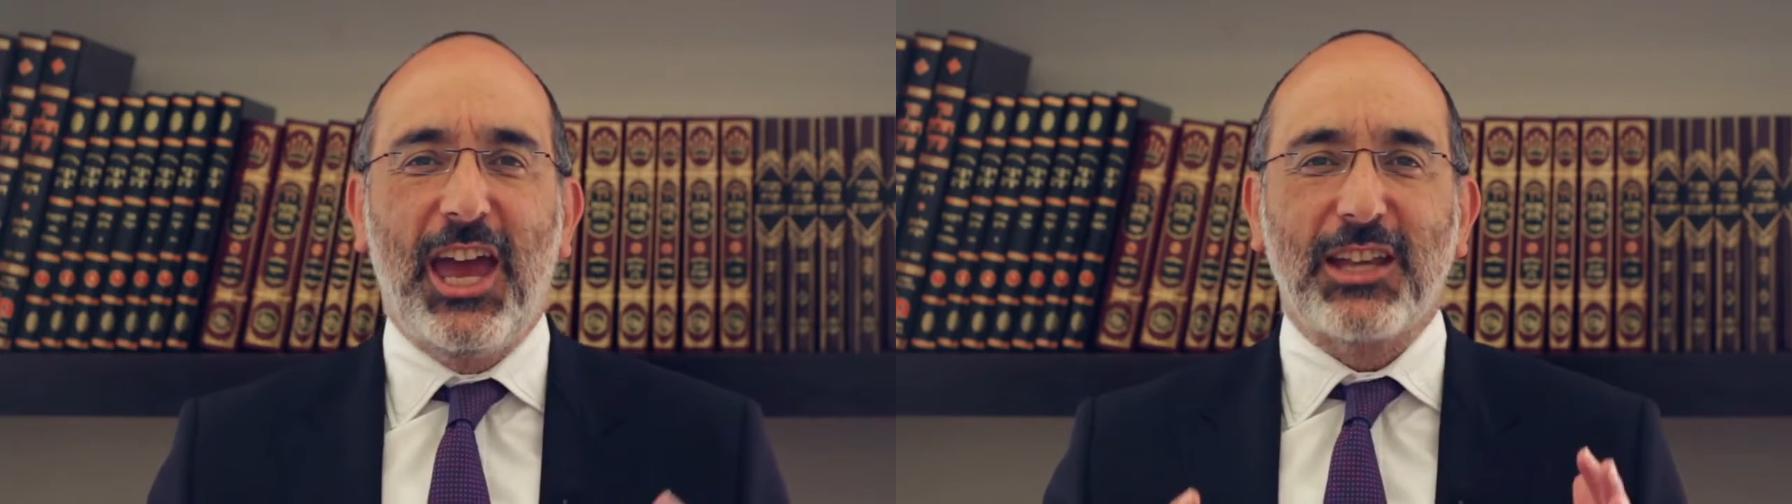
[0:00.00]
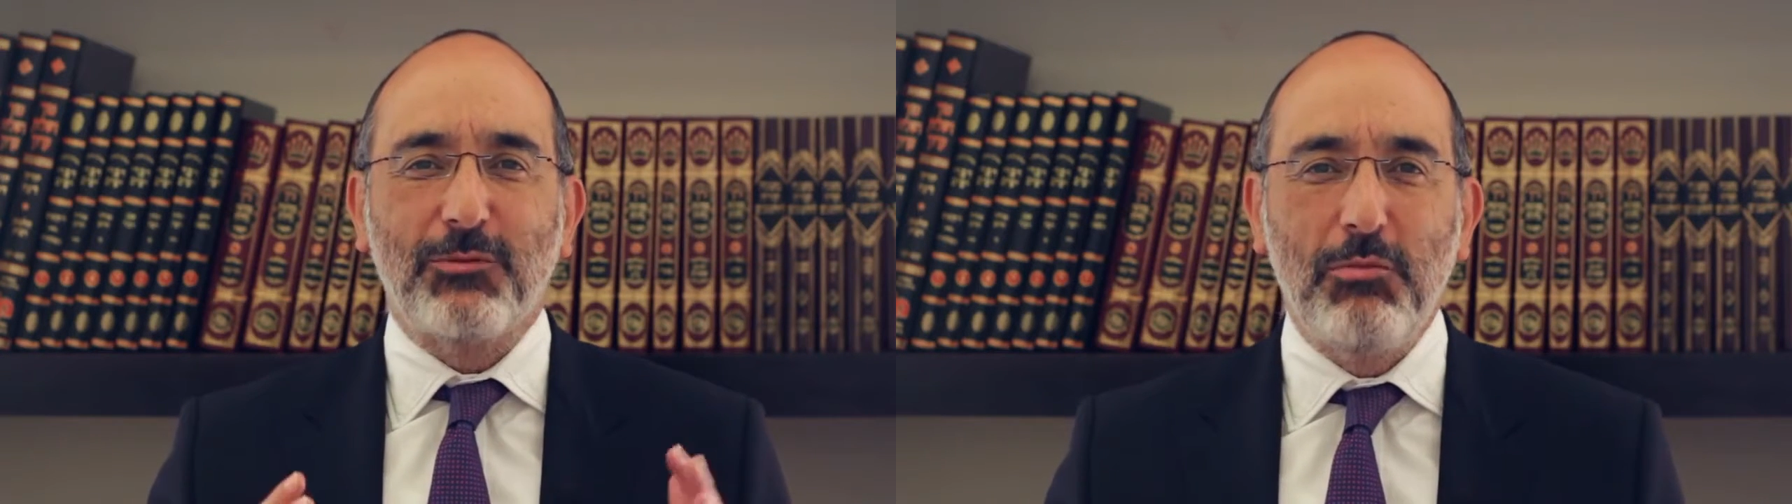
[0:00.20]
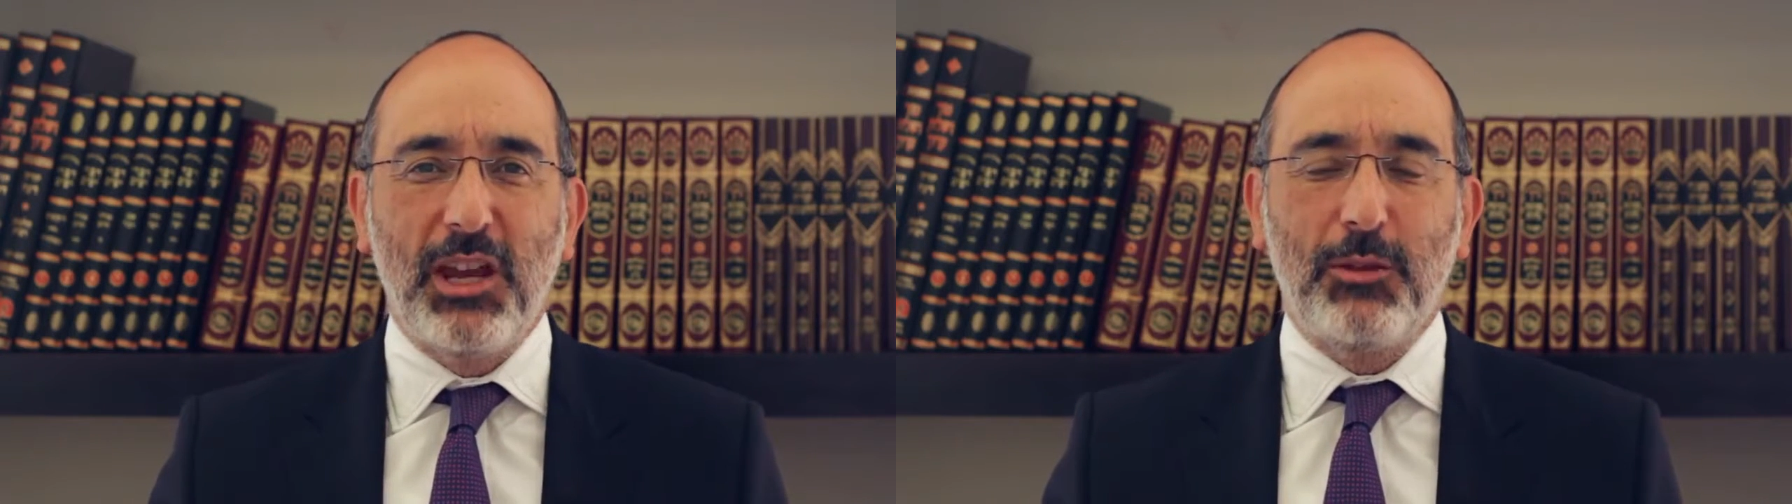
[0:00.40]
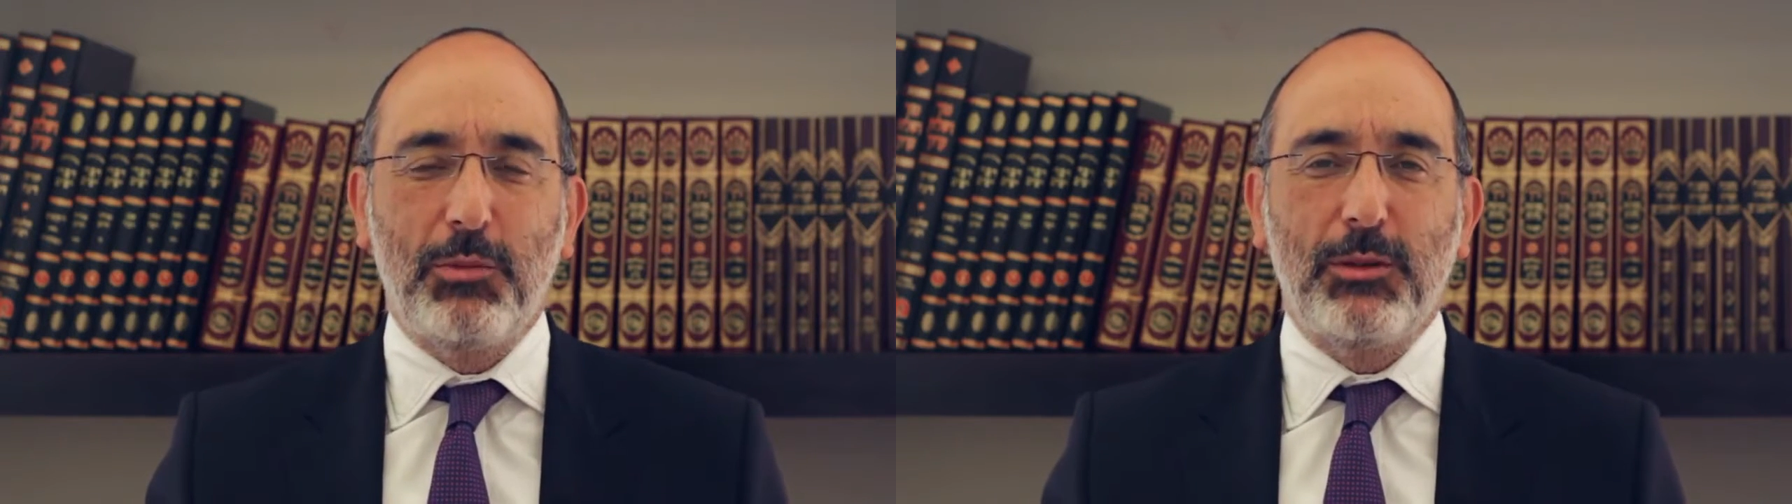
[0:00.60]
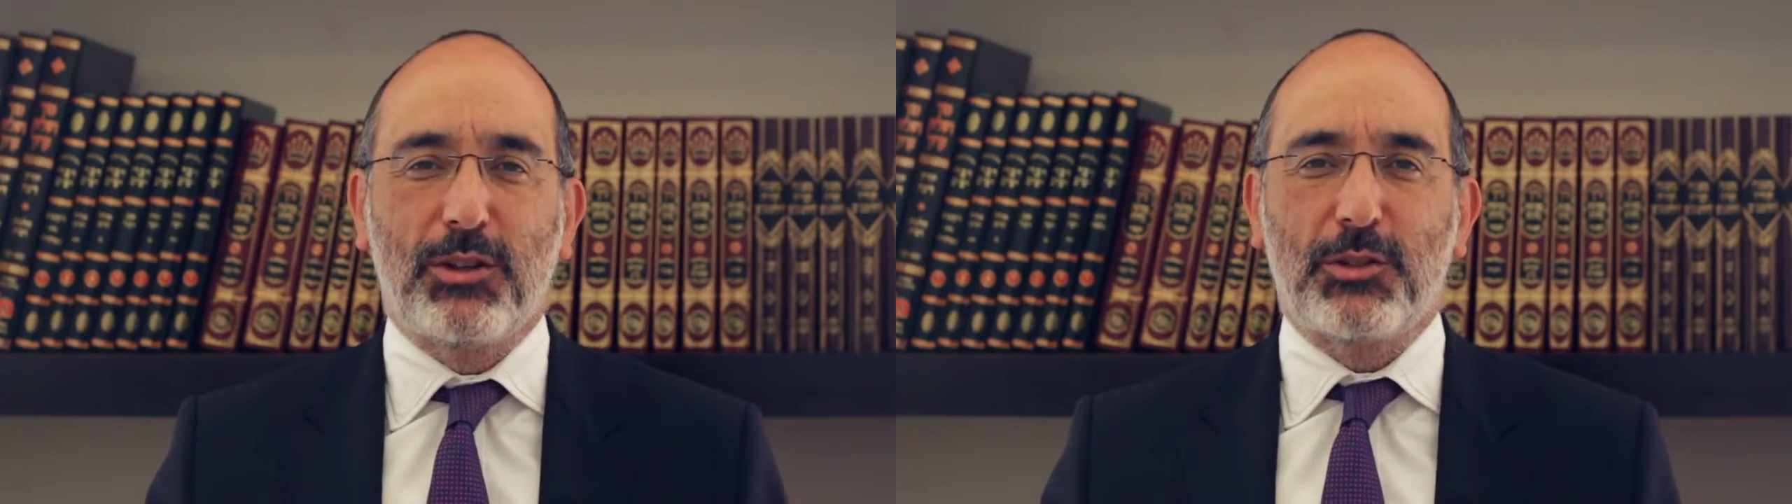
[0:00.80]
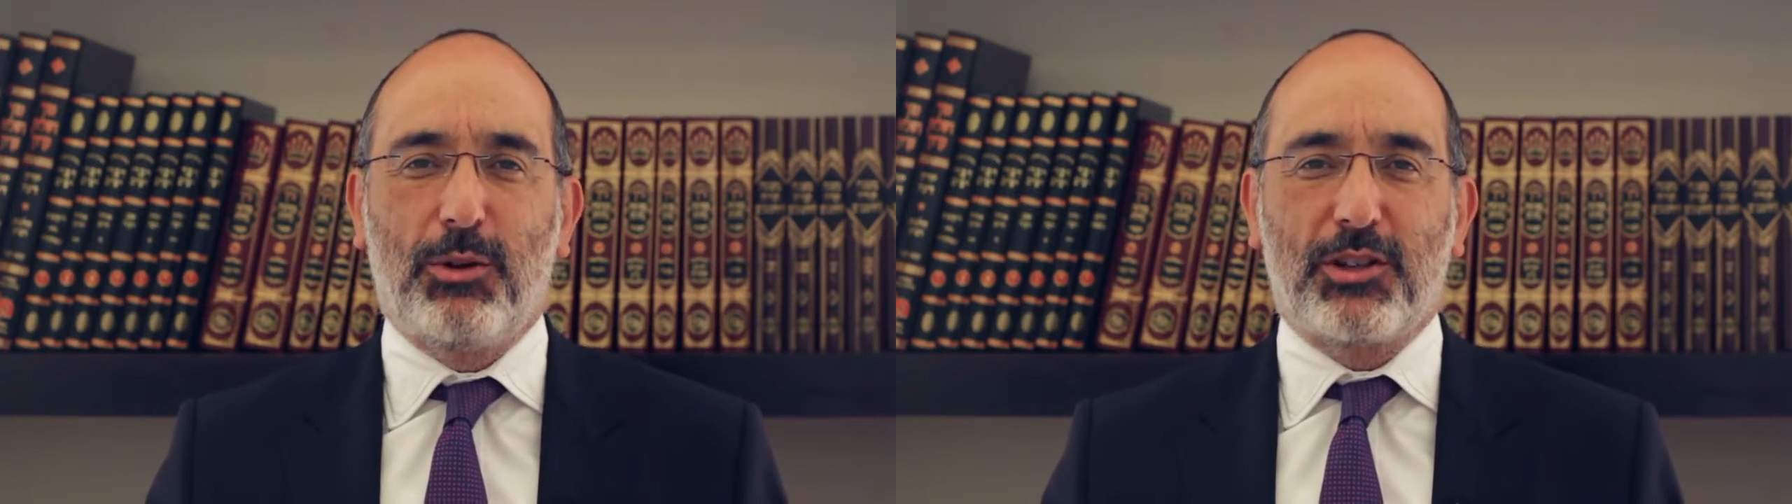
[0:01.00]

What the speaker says: as many people as